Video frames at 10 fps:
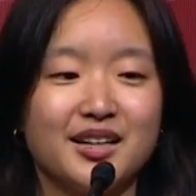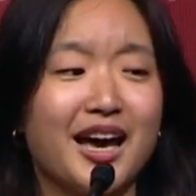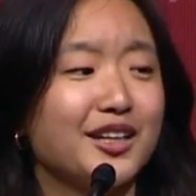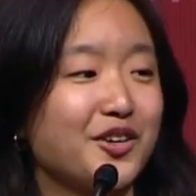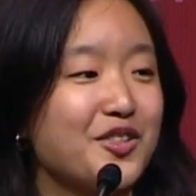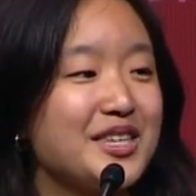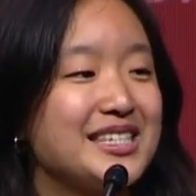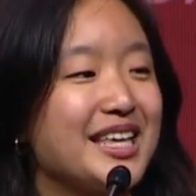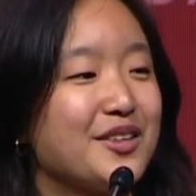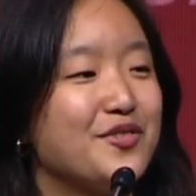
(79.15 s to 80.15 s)
I learned this
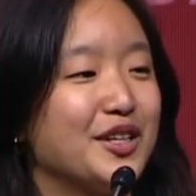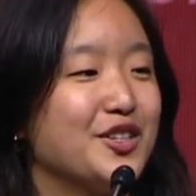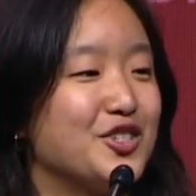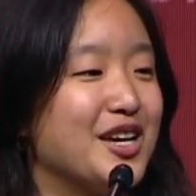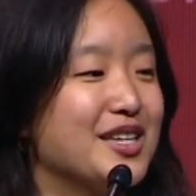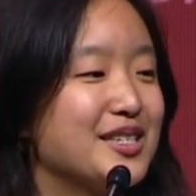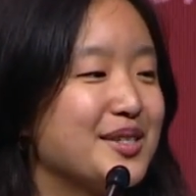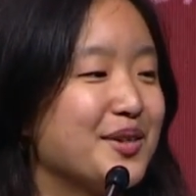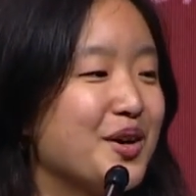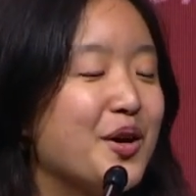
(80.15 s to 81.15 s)
at the
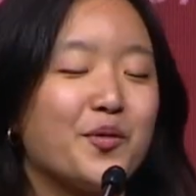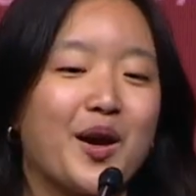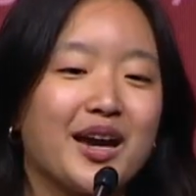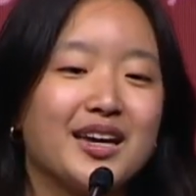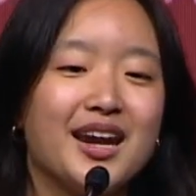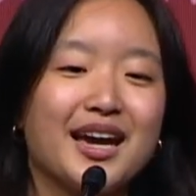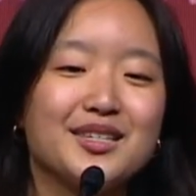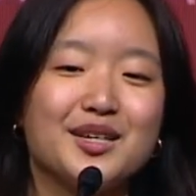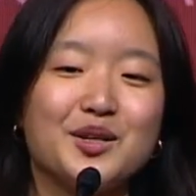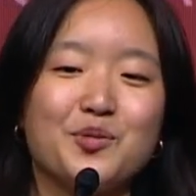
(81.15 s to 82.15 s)
villages, where I
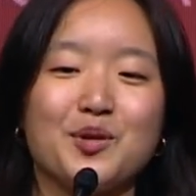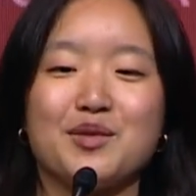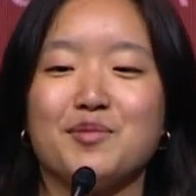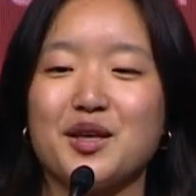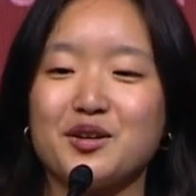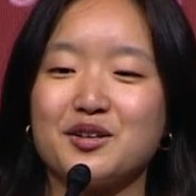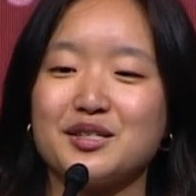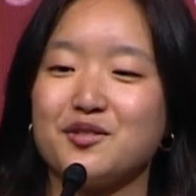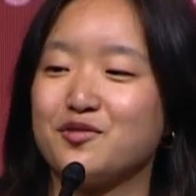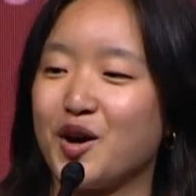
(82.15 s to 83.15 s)
connected with mothers
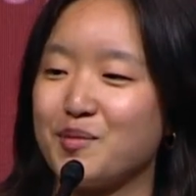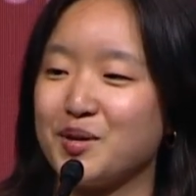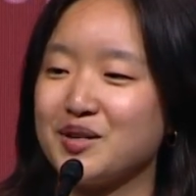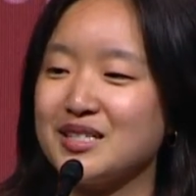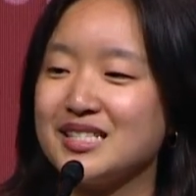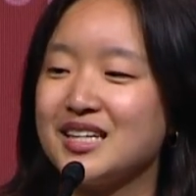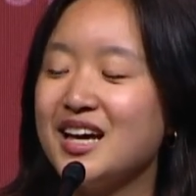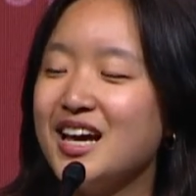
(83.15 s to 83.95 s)
and farmers,